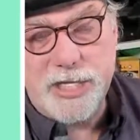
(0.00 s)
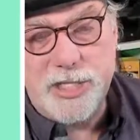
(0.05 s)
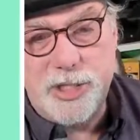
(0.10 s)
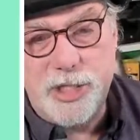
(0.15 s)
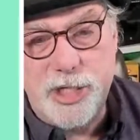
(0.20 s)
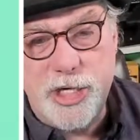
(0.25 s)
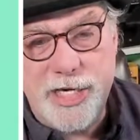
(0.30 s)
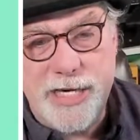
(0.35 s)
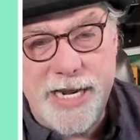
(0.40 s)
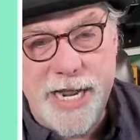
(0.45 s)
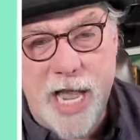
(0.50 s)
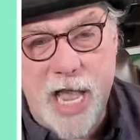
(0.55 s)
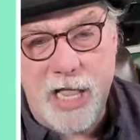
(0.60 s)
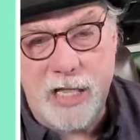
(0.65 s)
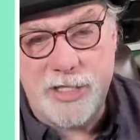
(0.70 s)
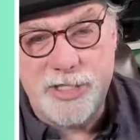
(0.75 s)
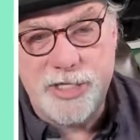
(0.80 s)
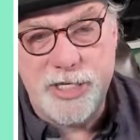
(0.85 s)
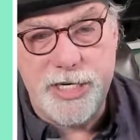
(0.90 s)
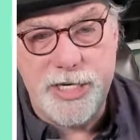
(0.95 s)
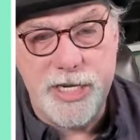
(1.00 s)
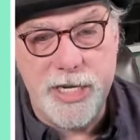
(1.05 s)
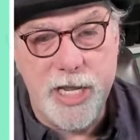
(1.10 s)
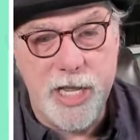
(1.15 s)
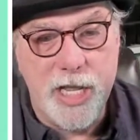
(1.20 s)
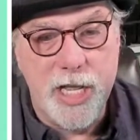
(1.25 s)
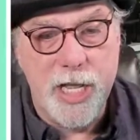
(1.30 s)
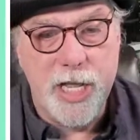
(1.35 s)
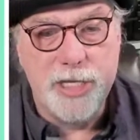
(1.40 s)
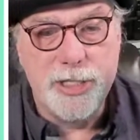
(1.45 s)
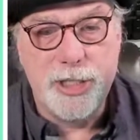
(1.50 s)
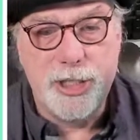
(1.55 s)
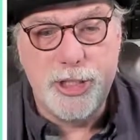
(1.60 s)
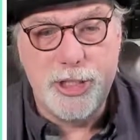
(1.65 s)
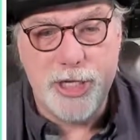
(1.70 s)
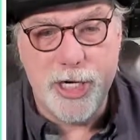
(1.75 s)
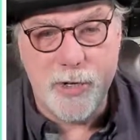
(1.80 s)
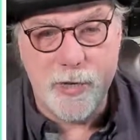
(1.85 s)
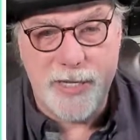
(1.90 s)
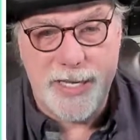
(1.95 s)

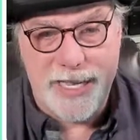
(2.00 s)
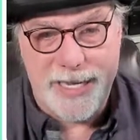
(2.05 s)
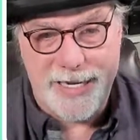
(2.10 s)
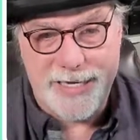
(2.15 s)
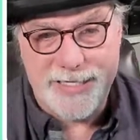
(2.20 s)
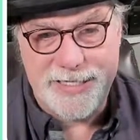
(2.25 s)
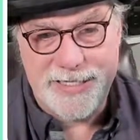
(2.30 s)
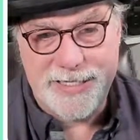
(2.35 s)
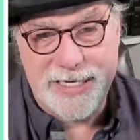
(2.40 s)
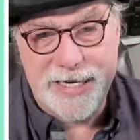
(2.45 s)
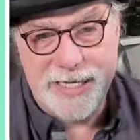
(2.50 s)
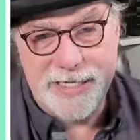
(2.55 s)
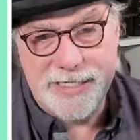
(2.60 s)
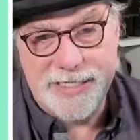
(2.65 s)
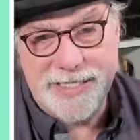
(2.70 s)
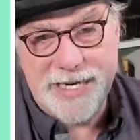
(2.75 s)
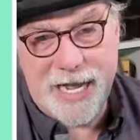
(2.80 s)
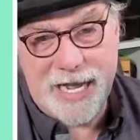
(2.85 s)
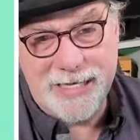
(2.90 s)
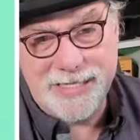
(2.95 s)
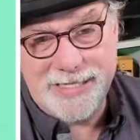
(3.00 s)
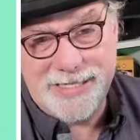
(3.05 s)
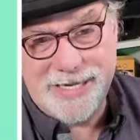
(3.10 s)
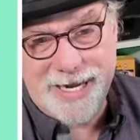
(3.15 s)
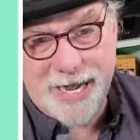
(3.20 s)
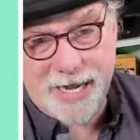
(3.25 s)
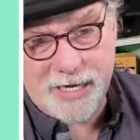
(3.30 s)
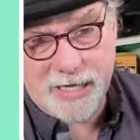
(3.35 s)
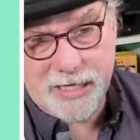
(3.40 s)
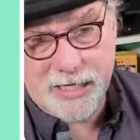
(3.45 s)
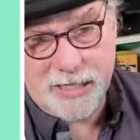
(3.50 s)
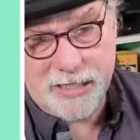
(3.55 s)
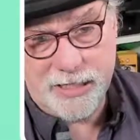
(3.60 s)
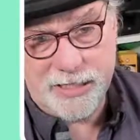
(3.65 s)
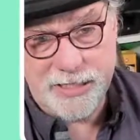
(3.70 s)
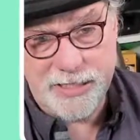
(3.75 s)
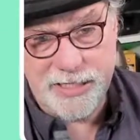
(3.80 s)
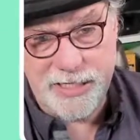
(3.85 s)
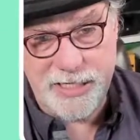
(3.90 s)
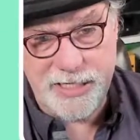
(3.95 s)
genealogyshowcase.tech,
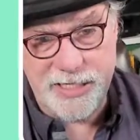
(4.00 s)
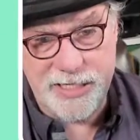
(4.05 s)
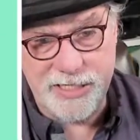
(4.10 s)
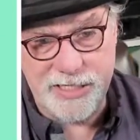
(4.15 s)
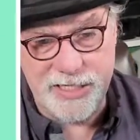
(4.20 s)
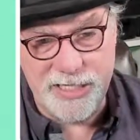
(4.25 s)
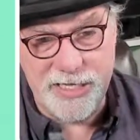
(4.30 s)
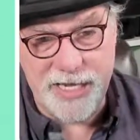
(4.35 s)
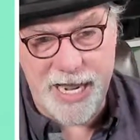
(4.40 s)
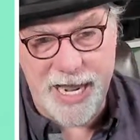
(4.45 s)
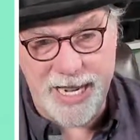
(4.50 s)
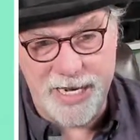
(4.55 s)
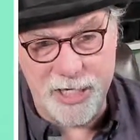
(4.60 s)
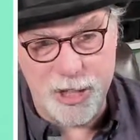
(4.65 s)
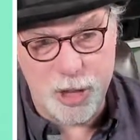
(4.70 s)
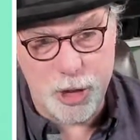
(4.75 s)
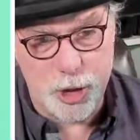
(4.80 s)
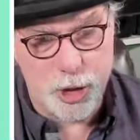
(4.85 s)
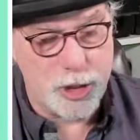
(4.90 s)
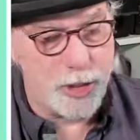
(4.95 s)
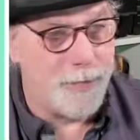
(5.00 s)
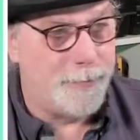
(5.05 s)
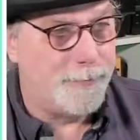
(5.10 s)
T-E-C-H.